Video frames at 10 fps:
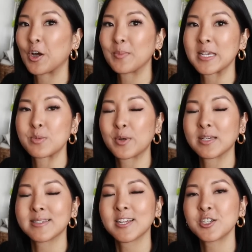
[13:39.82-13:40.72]
all my spring
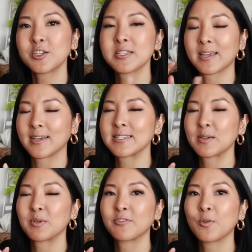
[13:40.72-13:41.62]
essentials. Like I
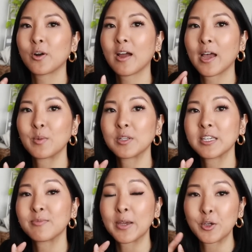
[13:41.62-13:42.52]
said before, I will
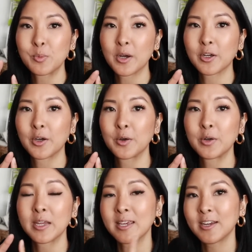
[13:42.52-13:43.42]
leave my coupon
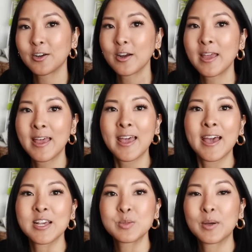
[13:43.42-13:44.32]
code here
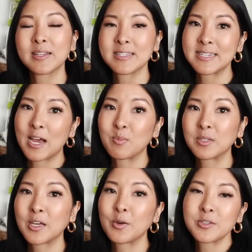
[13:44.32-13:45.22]
as well as down
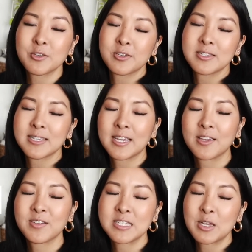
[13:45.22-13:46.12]
below, so you can
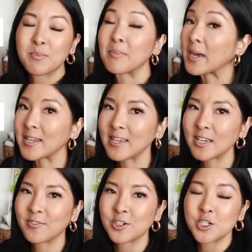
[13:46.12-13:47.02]
save some money
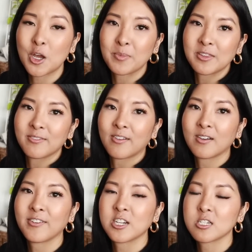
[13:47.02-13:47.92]
if you're shopping the
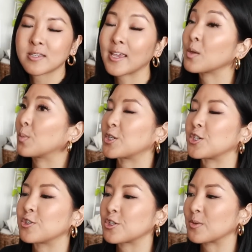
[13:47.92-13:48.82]
Farfetch site, which
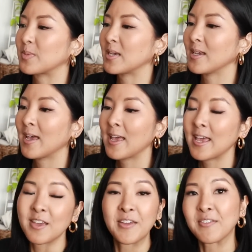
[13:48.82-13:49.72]
you should be.
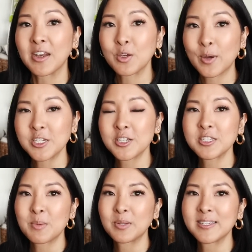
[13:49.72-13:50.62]
If you have any questions,
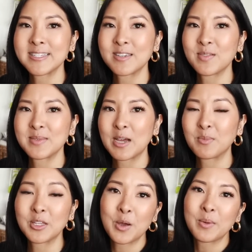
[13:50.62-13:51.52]
please leave them down
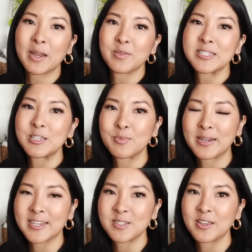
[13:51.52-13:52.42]
below, and I will see you in my
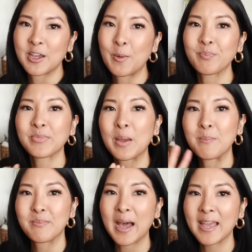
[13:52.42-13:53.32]
next video.
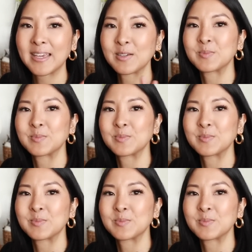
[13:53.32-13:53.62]
Bye!